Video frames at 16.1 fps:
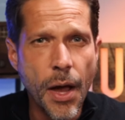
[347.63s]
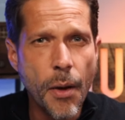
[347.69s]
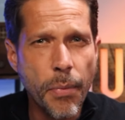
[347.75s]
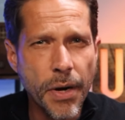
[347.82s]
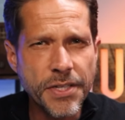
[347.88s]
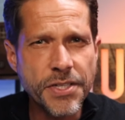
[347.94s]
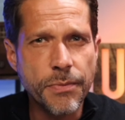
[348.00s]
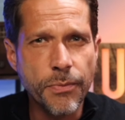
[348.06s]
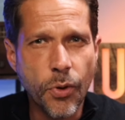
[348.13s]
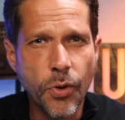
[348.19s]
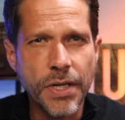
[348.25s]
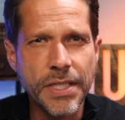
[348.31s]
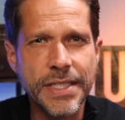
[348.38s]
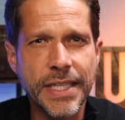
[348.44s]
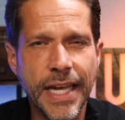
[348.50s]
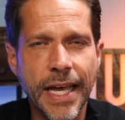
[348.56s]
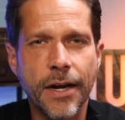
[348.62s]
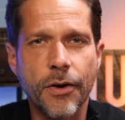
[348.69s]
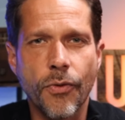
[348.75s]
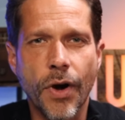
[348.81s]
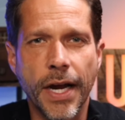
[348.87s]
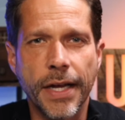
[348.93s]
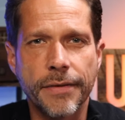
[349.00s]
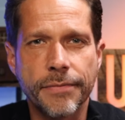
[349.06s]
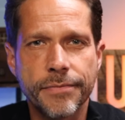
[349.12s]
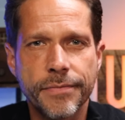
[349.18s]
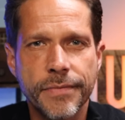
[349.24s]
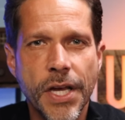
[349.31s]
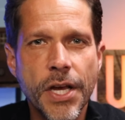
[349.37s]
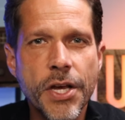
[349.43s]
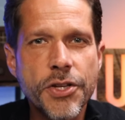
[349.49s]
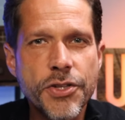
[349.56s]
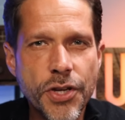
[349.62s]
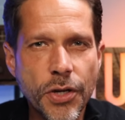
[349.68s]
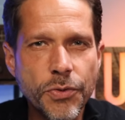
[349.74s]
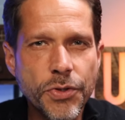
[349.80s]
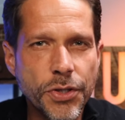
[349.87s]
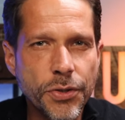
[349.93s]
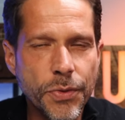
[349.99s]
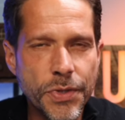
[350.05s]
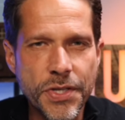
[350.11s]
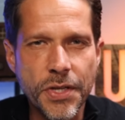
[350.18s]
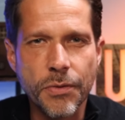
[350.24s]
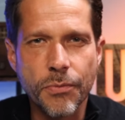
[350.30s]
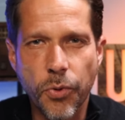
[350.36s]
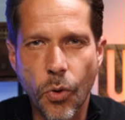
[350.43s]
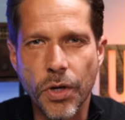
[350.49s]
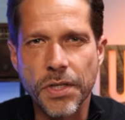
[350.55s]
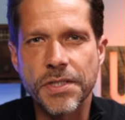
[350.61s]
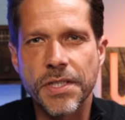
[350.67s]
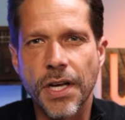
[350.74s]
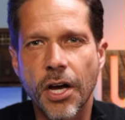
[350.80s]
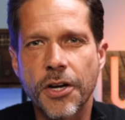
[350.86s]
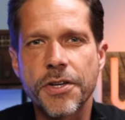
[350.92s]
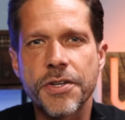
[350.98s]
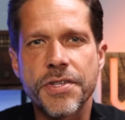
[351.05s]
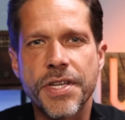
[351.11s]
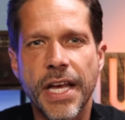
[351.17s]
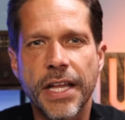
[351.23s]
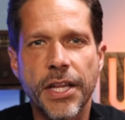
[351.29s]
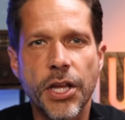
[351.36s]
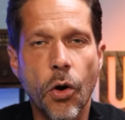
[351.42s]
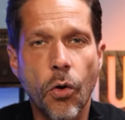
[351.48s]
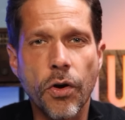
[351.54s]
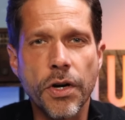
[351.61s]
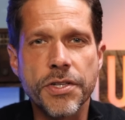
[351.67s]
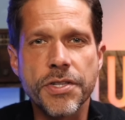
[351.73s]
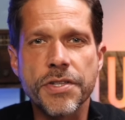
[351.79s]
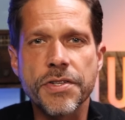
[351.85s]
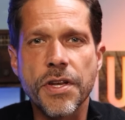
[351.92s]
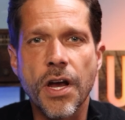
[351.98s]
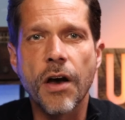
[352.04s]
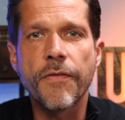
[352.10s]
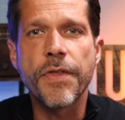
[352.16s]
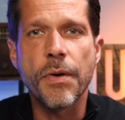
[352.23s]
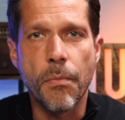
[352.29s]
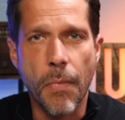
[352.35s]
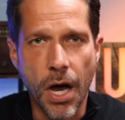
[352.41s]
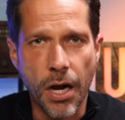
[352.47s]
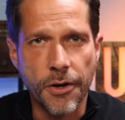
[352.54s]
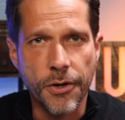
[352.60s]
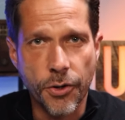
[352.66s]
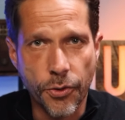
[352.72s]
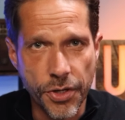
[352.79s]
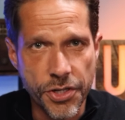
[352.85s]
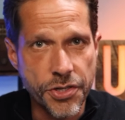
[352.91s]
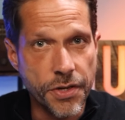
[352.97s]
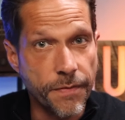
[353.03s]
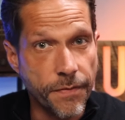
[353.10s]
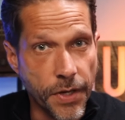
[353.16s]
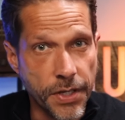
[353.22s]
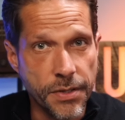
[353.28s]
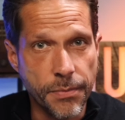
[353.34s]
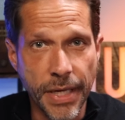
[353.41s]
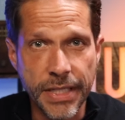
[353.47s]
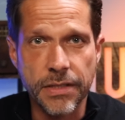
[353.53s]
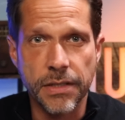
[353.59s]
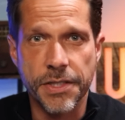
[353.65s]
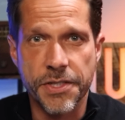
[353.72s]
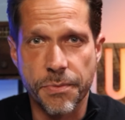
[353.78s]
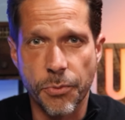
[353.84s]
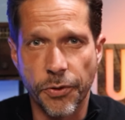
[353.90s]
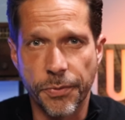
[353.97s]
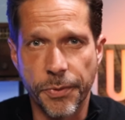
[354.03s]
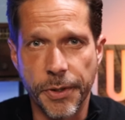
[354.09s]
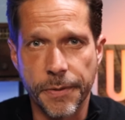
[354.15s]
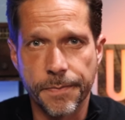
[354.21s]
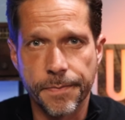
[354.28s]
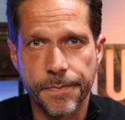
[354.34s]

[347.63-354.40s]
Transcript: but it's important to get it right so too is it important to understand the origins of the modern Christian fundamentalist movement.